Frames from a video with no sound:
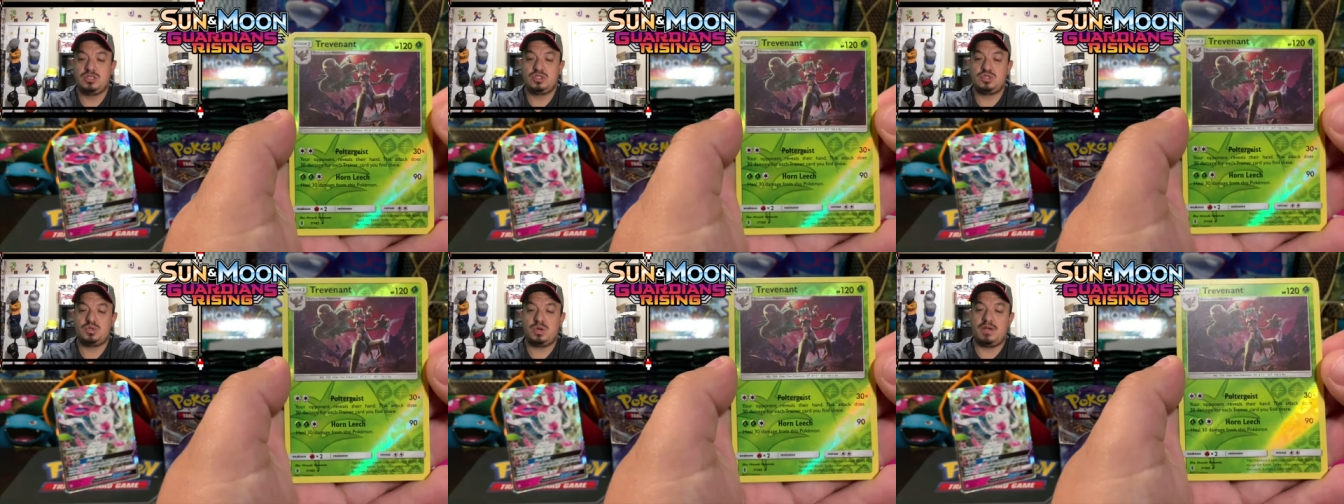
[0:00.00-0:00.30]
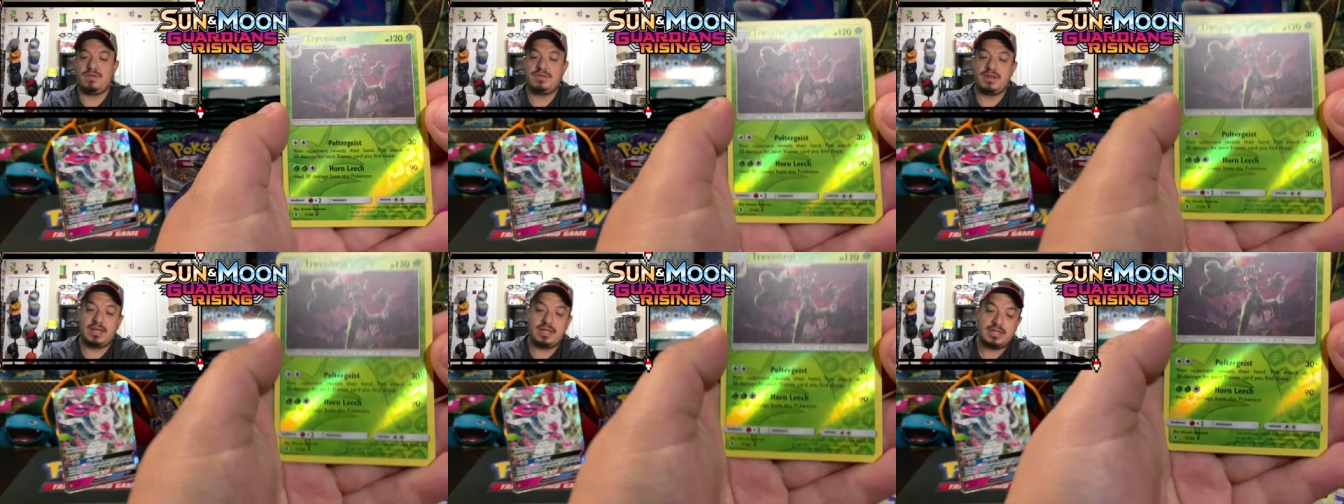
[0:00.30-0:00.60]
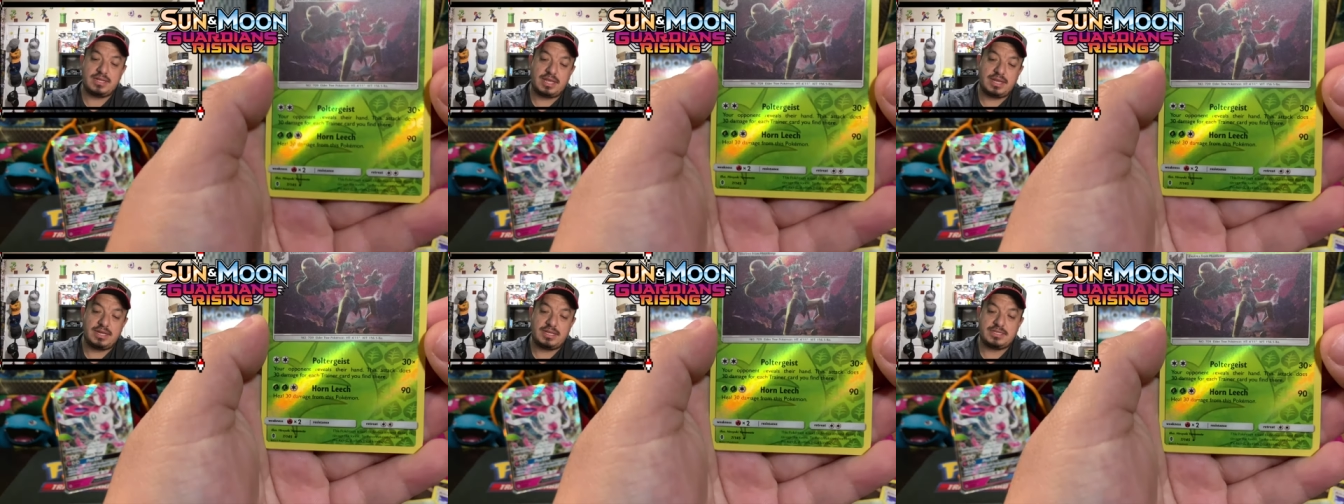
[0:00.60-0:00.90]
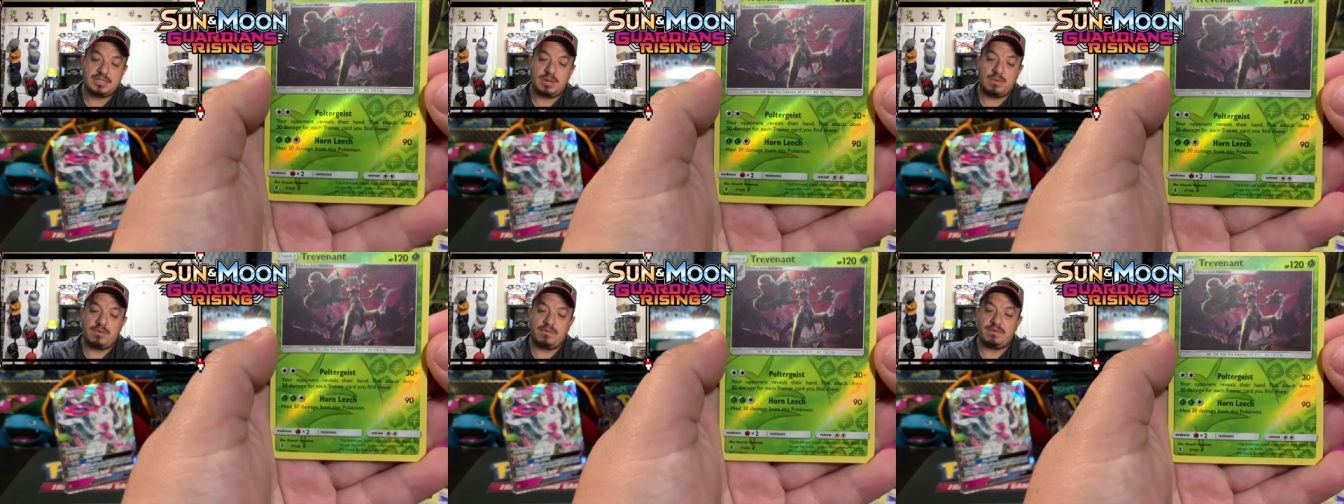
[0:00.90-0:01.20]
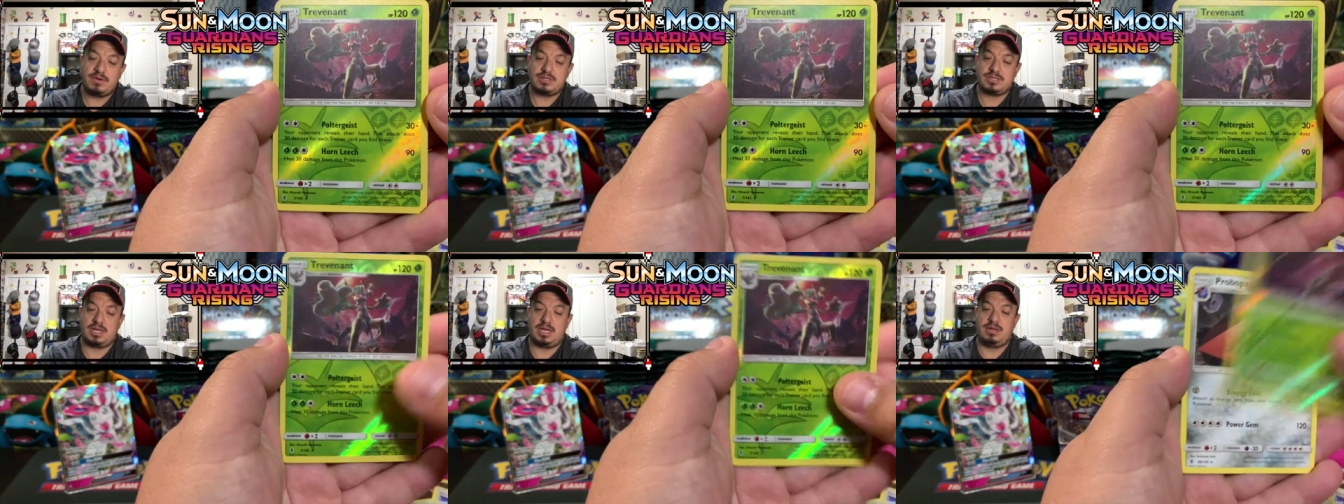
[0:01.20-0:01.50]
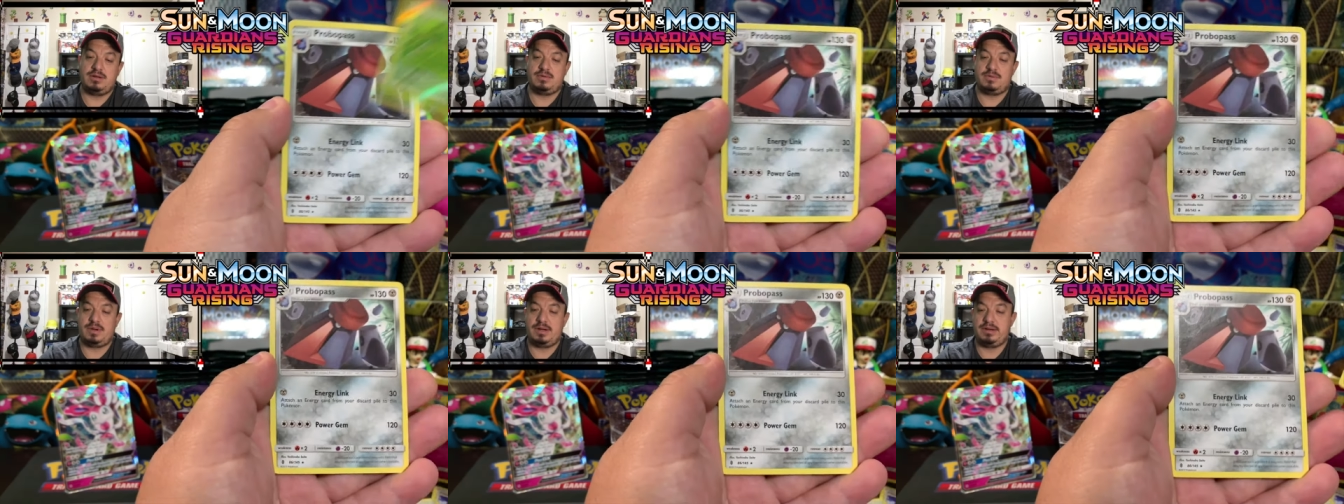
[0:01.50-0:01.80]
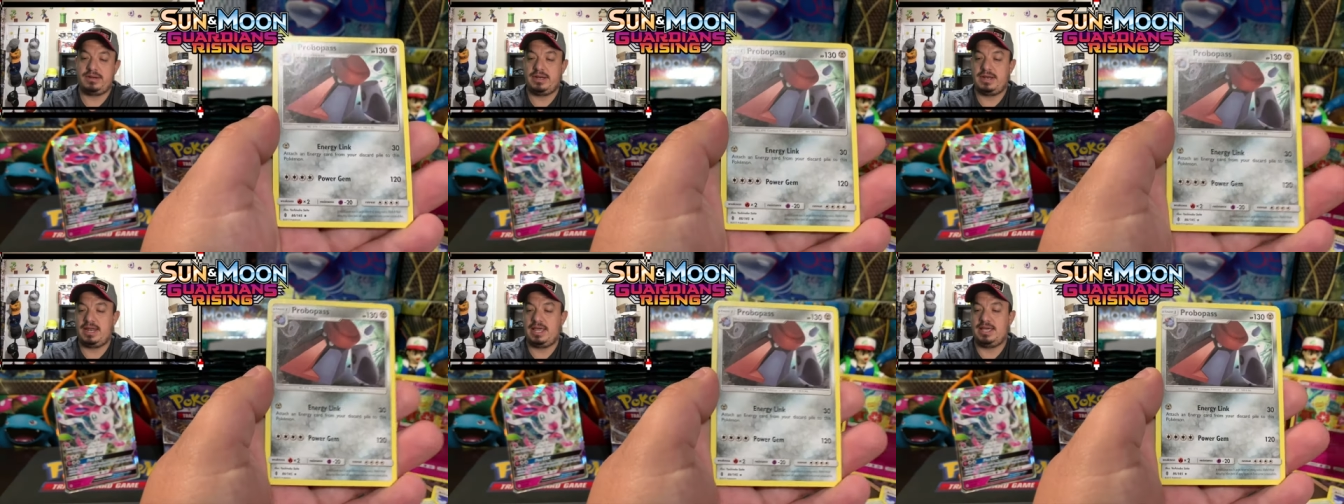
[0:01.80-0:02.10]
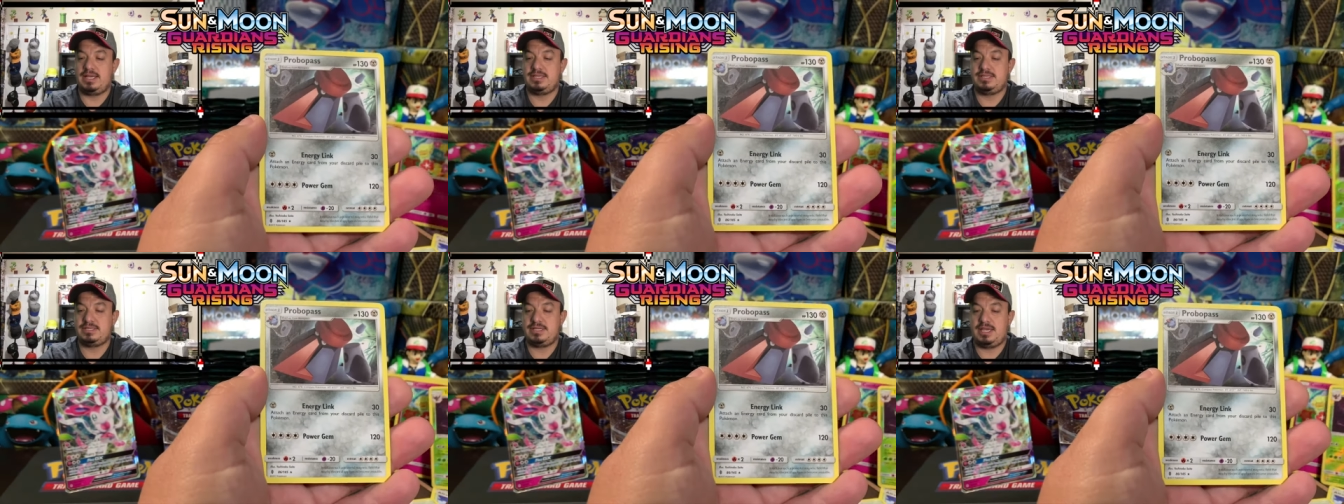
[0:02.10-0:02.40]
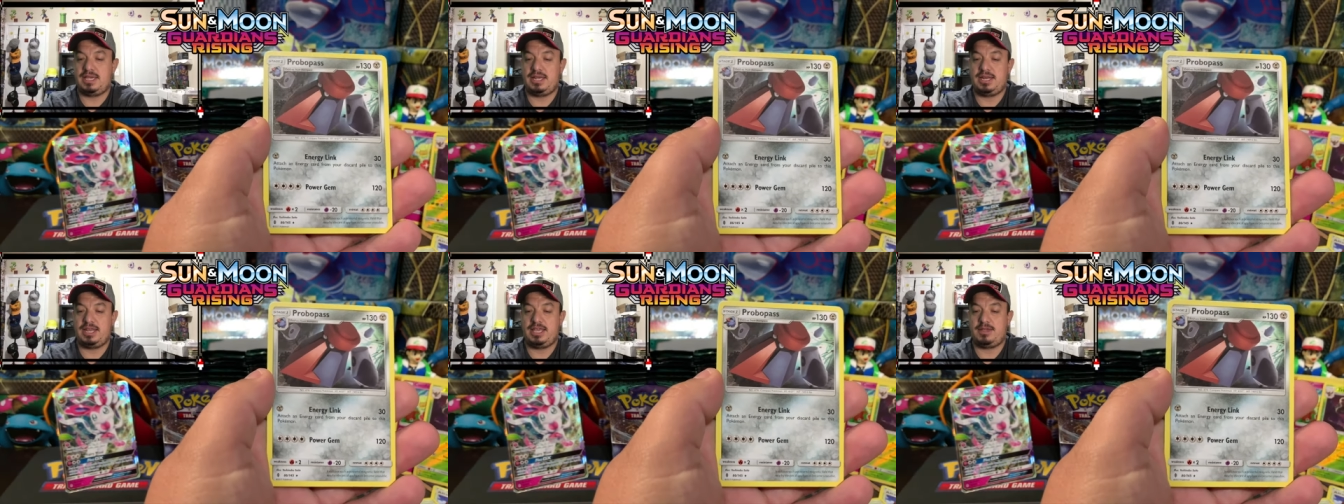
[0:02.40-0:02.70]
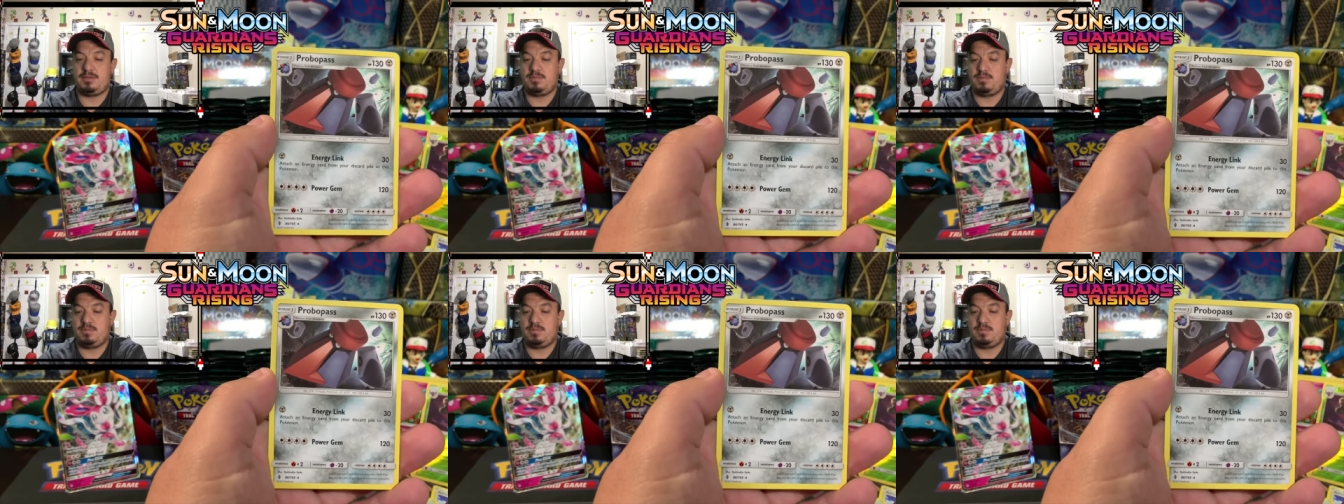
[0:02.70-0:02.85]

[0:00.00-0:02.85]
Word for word: Trevenant, that is a reverse Holo rare, nice, any